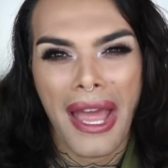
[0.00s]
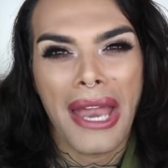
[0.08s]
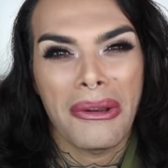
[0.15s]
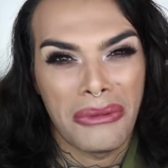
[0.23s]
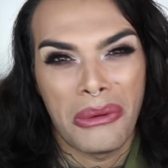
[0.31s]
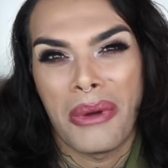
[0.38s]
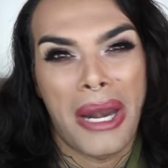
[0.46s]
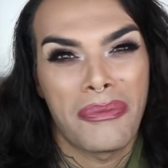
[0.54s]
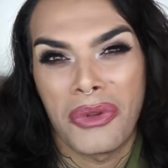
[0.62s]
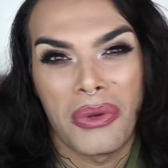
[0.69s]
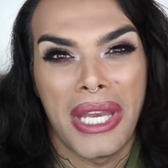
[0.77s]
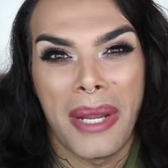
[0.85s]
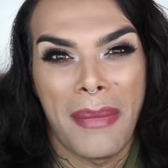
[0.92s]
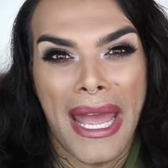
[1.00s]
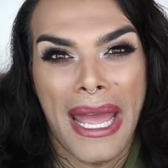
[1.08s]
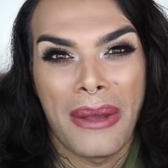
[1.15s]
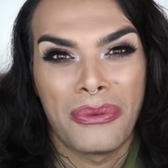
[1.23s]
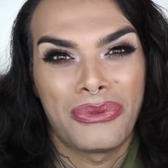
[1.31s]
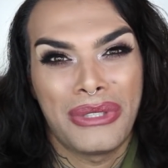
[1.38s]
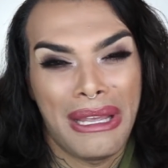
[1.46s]
I don't know what I'm talking
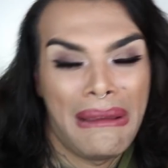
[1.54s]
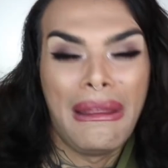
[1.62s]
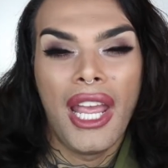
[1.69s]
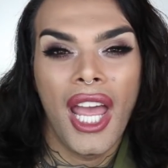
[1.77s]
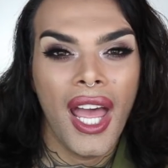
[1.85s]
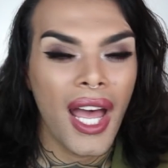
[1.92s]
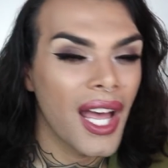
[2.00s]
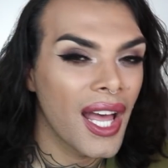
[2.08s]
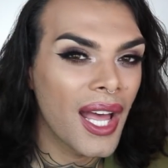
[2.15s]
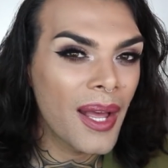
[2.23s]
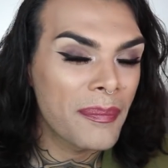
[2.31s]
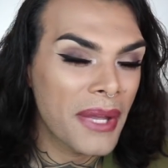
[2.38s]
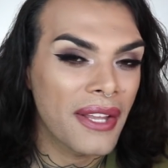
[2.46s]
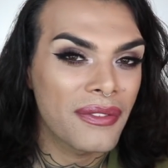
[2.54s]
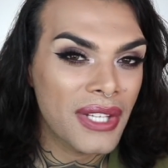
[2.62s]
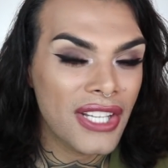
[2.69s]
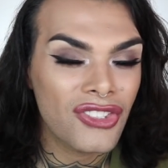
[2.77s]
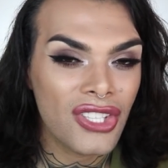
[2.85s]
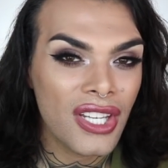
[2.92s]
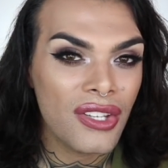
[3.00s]
about. But
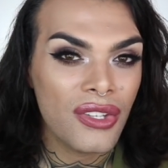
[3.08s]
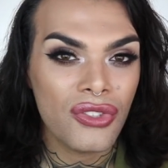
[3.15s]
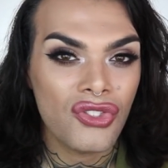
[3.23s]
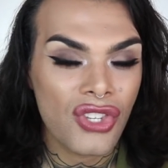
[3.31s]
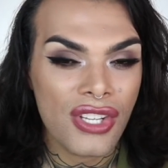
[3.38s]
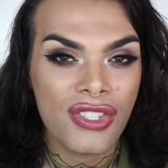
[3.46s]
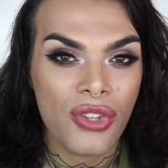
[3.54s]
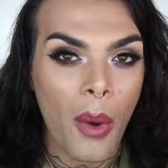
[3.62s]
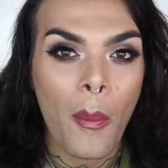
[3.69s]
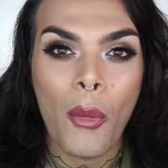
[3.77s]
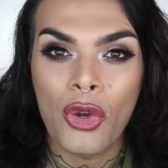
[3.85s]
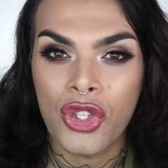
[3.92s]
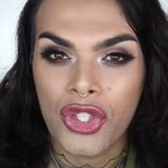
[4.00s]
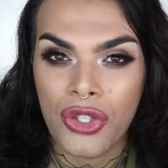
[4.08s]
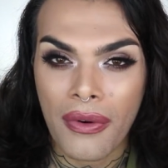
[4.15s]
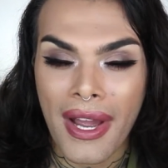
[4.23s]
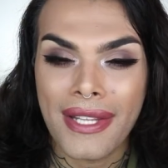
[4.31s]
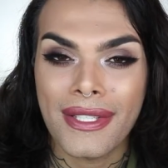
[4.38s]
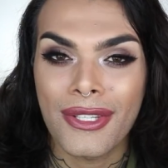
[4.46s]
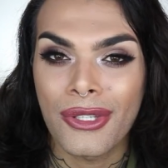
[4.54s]
literally, you just don't
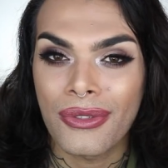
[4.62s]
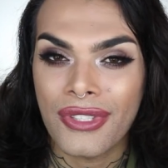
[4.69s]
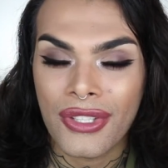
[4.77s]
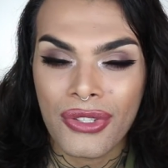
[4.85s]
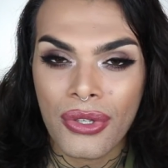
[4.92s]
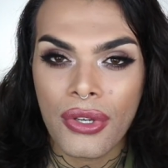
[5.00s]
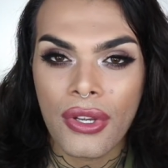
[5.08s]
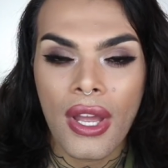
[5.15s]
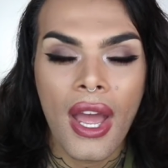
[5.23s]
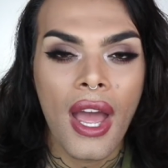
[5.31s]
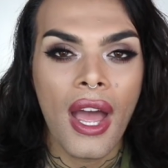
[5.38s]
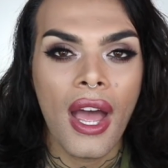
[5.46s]
moisturize your tattoo.